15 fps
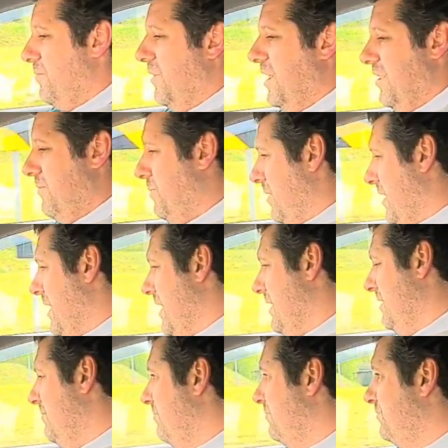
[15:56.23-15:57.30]
miles per
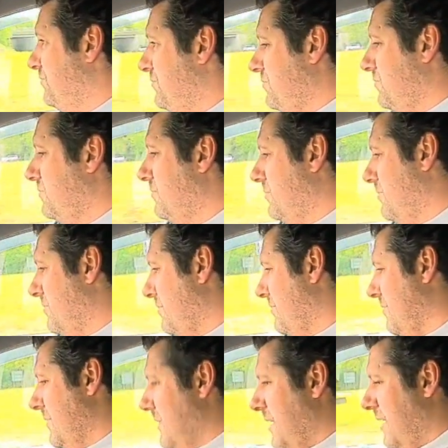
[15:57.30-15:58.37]
gallon,
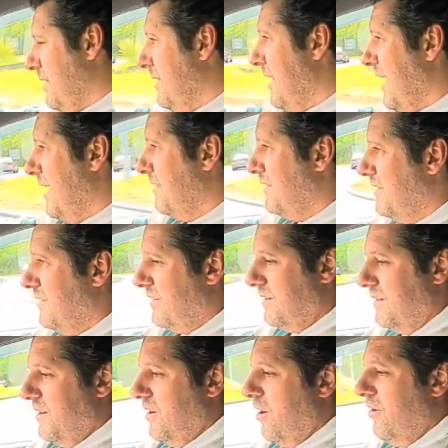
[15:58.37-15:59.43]
that
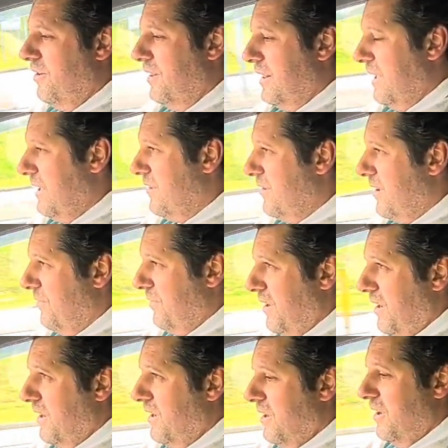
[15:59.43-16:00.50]
currently is
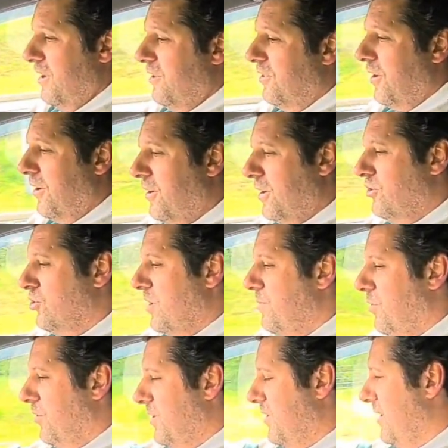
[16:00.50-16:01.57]
giving
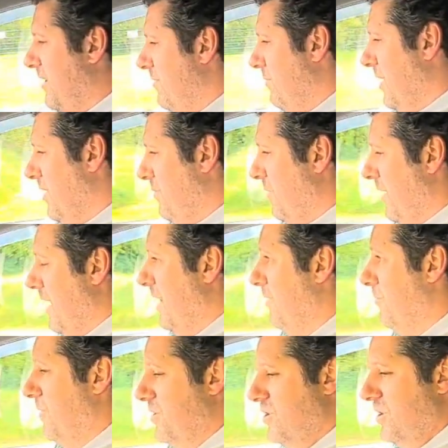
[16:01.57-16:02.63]
33.6 miles per
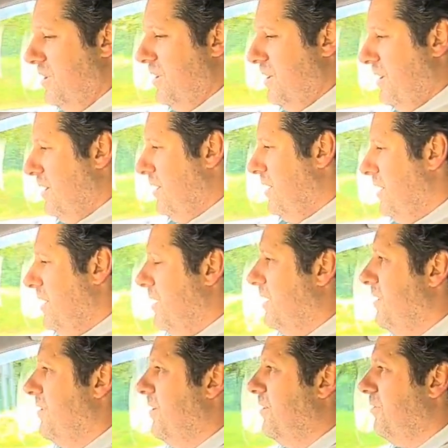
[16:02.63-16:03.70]
gallon, which,
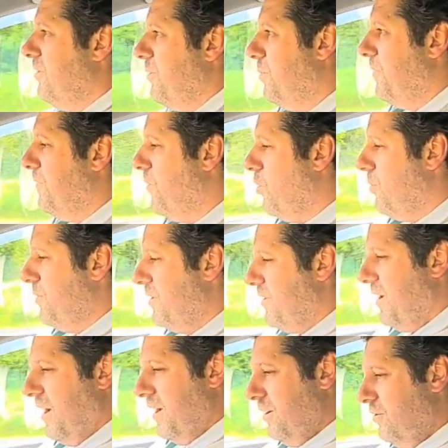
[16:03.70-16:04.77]
considering the performance,
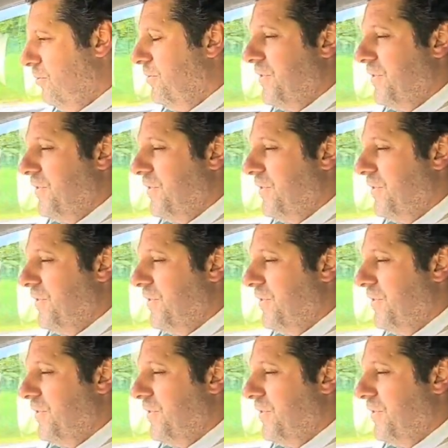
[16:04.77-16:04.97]
I don't